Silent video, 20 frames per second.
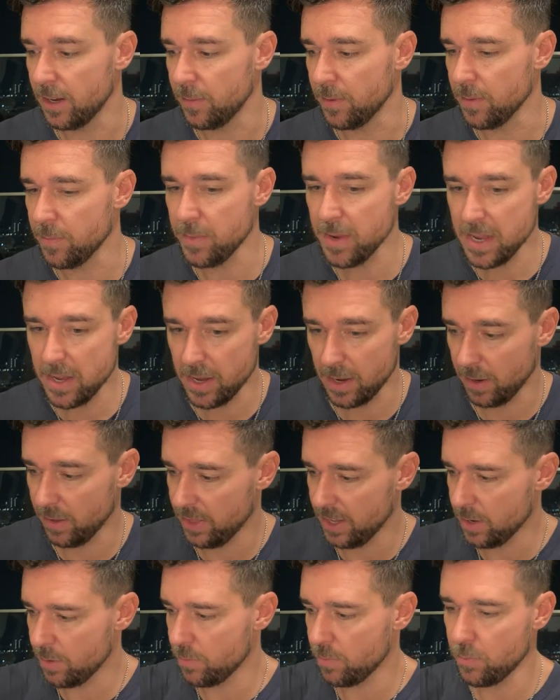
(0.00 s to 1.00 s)
think
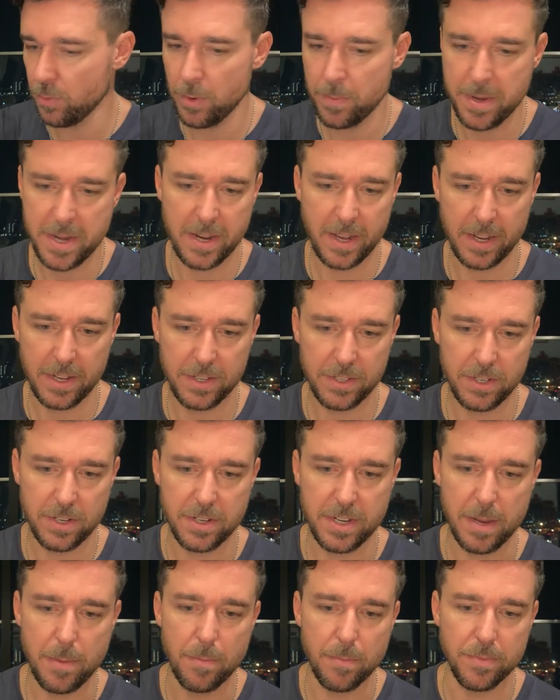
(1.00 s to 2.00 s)
it would be nice to
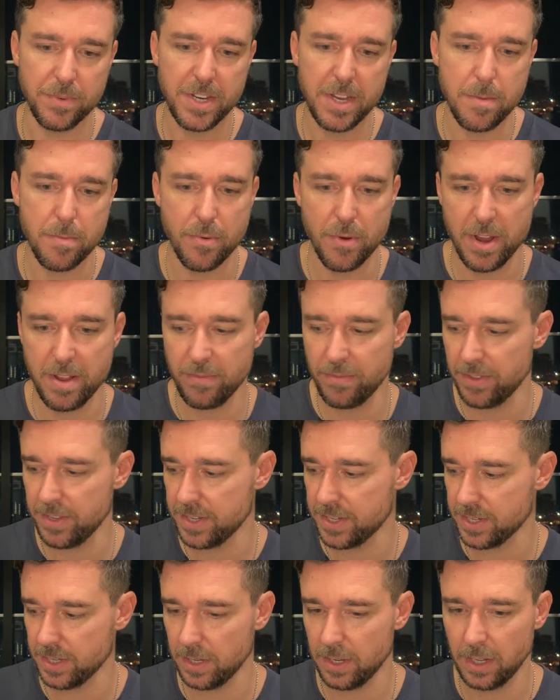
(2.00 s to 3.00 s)
debrief
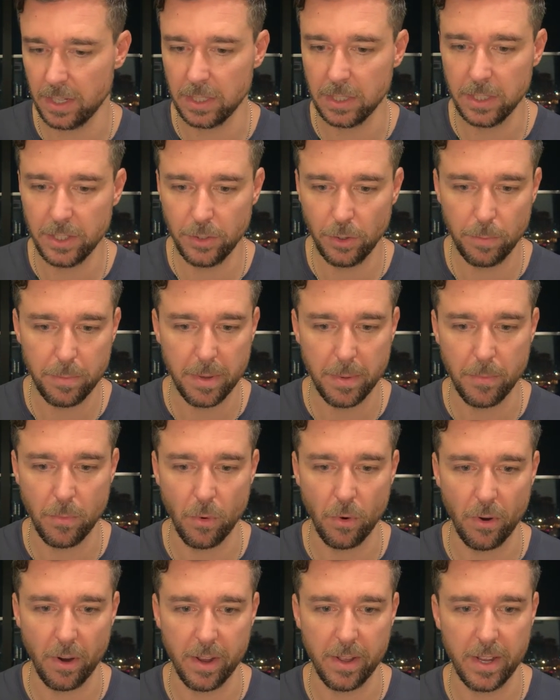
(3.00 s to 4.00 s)
this a little bit
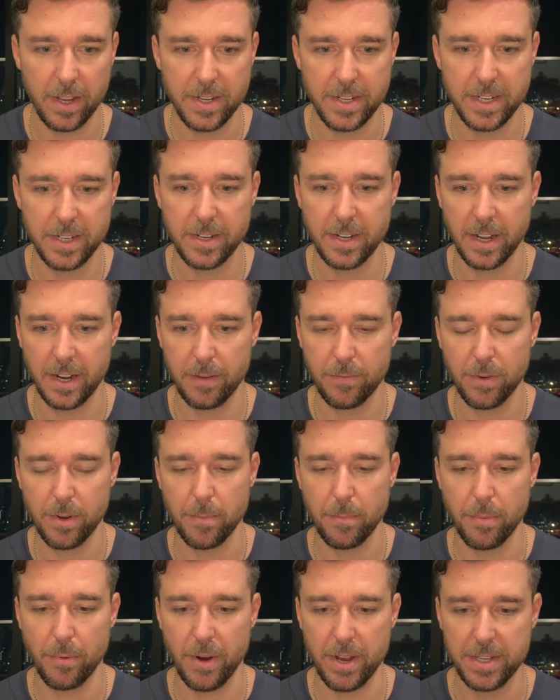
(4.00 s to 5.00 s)
more. I did kind of
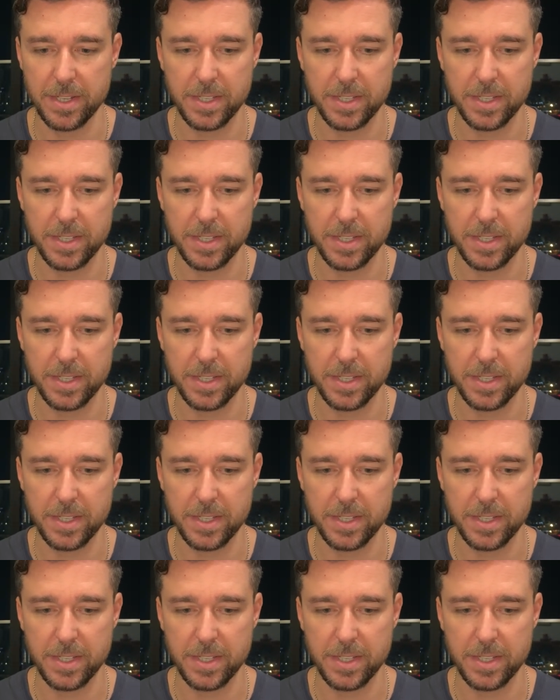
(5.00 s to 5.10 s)
compress